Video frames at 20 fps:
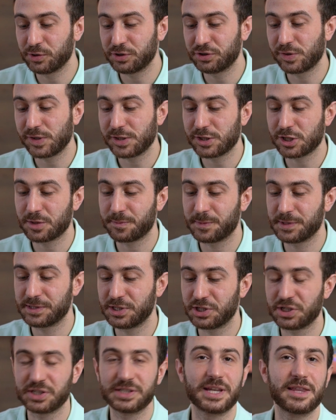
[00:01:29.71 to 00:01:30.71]
good research
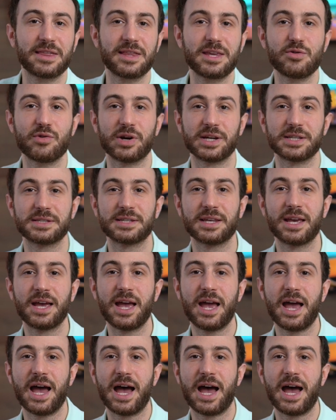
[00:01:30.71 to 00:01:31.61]
positions in the US.